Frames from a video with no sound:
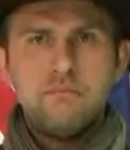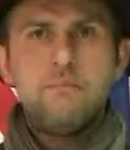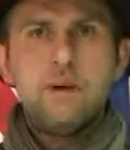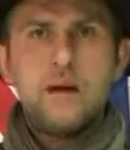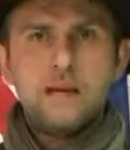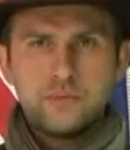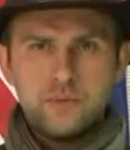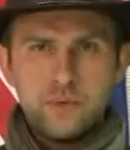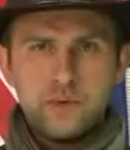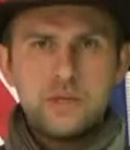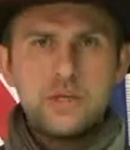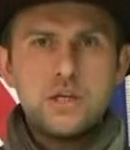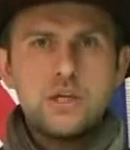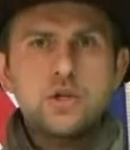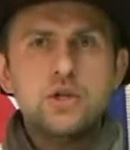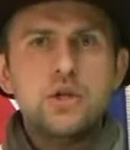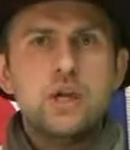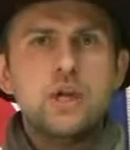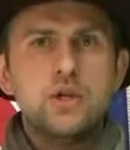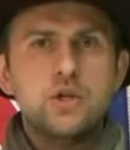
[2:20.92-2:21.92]
as we're
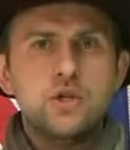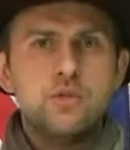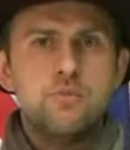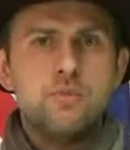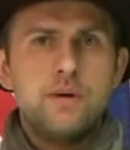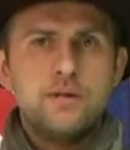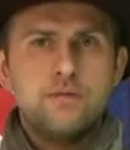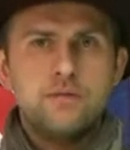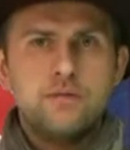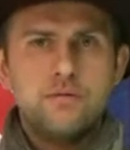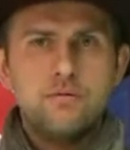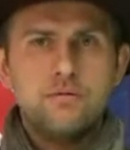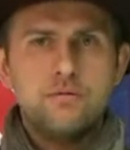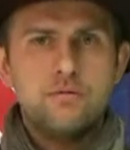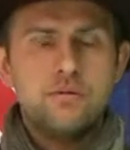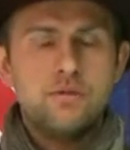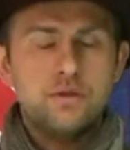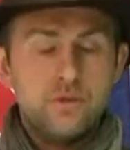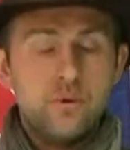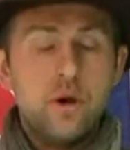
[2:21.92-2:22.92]
teaching English
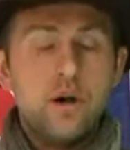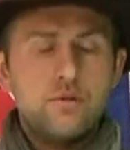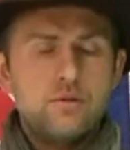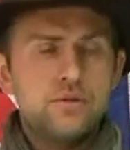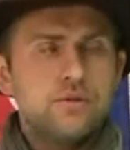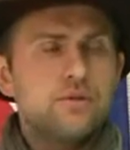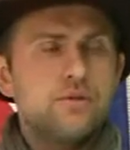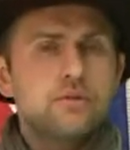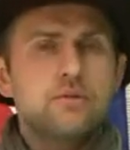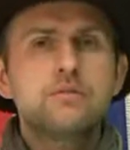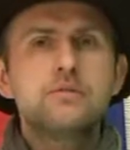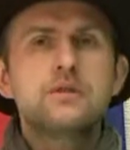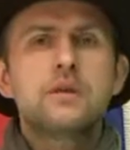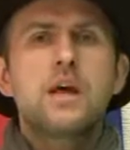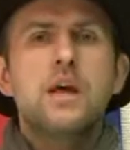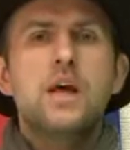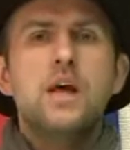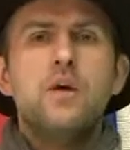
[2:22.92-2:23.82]
to our students.